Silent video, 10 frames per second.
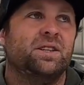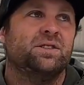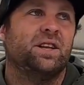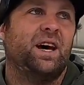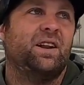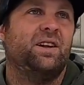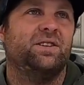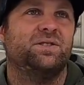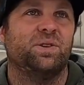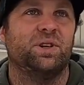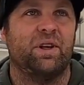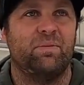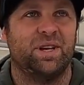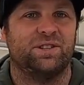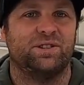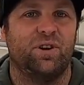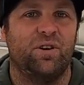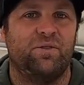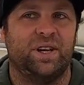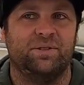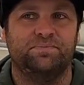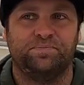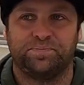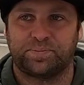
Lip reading: So that sort of led me to surfing.